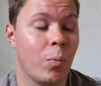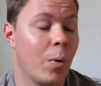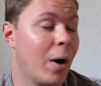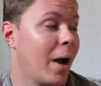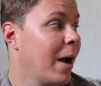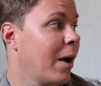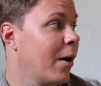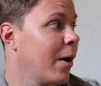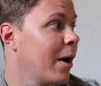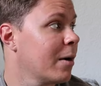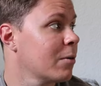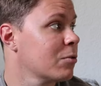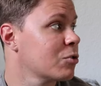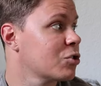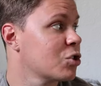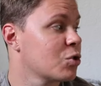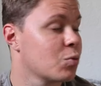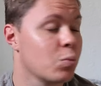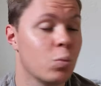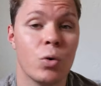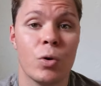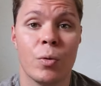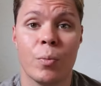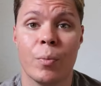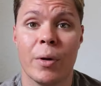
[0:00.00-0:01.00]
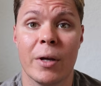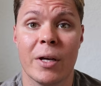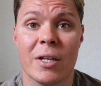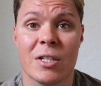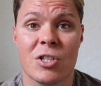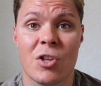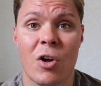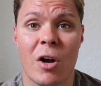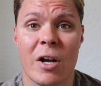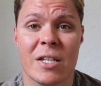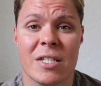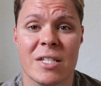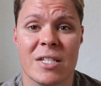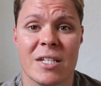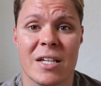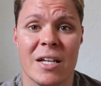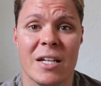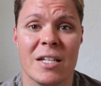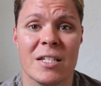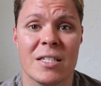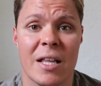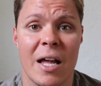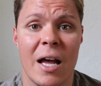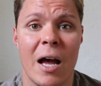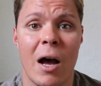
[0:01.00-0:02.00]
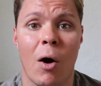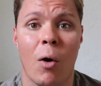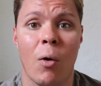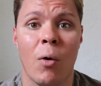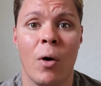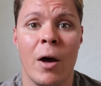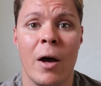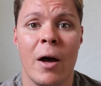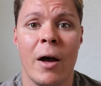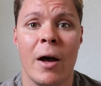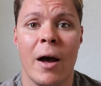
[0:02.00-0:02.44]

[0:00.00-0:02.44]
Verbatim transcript: our house just wouldn't be as nice as it is now.